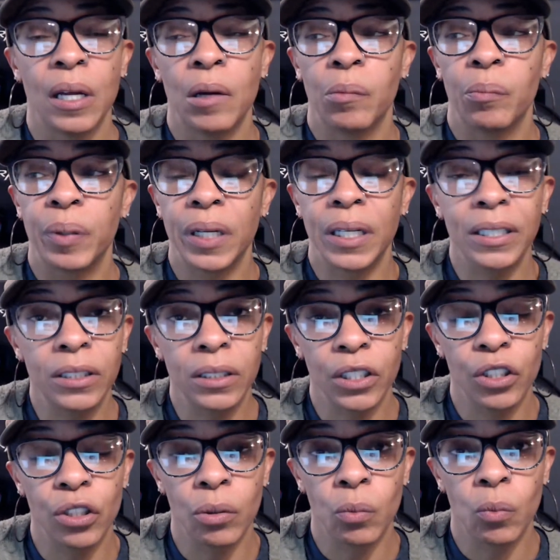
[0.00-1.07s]
plus
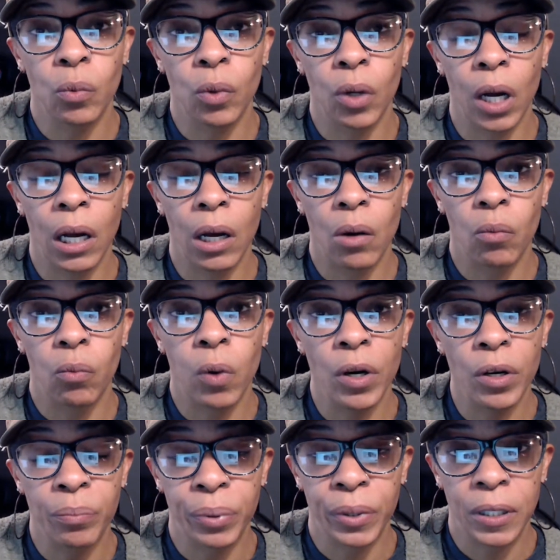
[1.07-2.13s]
your
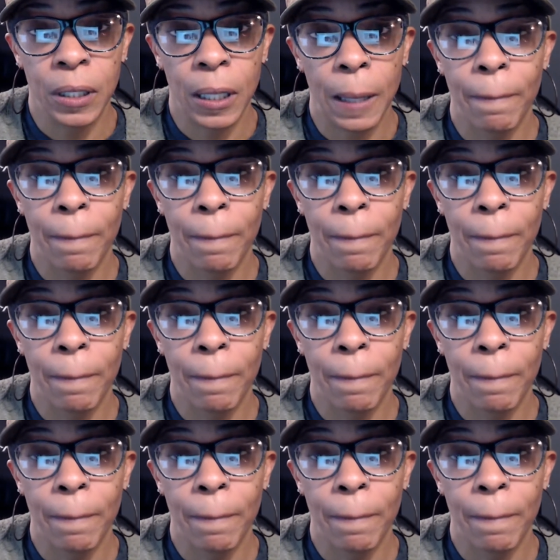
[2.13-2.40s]
workbook,